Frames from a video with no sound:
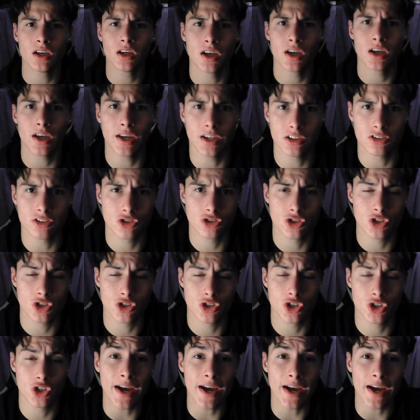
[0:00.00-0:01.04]
is
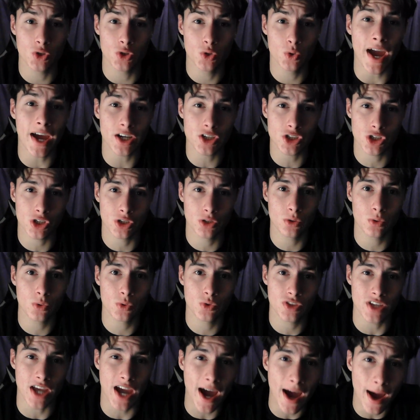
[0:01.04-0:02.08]
to you actually
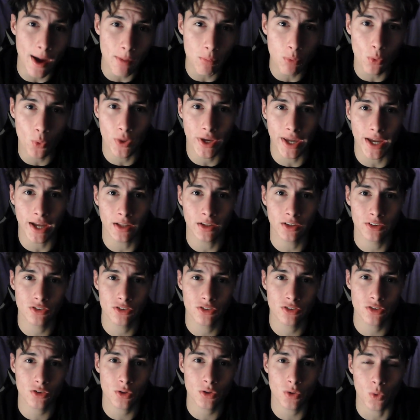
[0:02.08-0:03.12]
use Apple
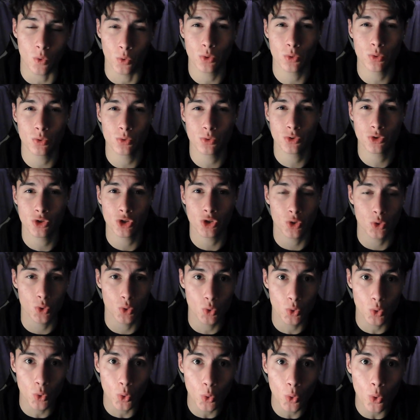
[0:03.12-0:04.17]
Calendar or use
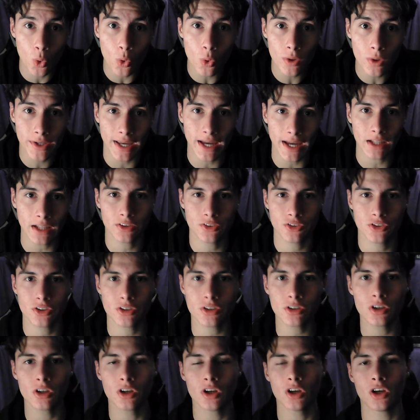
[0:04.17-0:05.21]
Google Calendar.